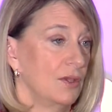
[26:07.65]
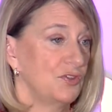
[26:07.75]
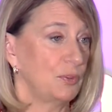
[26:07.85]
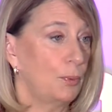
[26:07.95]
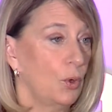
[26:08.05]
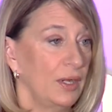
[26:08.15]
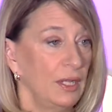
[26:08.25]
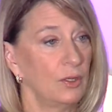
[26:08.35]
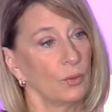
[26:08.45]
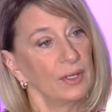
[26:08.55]

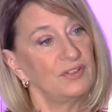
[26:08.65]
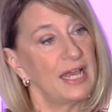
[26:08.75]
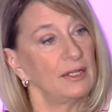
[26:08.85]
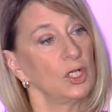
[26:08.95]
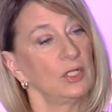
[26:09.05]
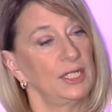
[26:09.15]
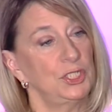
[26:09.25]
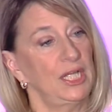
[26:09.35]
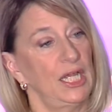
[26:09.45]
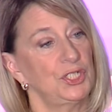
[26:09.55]
supporting career technical
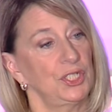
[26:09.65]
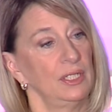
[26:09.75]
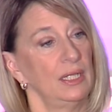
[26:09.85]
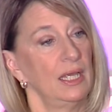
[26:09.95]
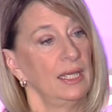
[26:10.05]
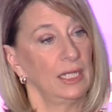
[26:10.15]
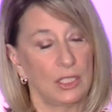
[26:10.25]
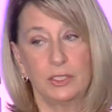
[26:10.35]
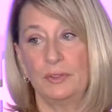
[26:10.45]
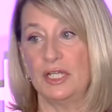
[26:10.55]
education,
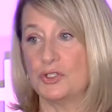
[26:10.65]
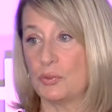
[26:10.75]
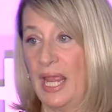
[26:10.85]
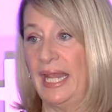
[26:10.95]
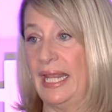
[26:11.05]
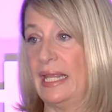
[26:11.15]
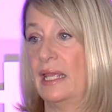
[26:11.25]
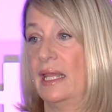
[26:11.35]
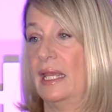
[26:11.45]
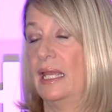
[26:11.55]
including training
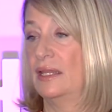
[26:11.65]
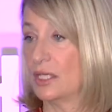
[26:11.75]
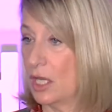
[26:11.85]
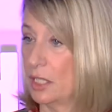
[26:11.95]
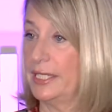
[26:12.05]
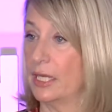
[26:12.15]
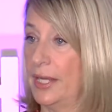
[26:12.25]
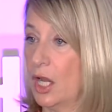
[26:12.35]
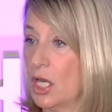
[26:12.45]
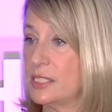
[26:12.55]
in the
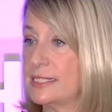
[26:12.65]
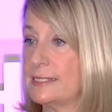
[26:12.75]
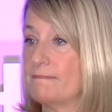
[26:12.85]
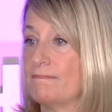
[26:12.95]
culinary arts,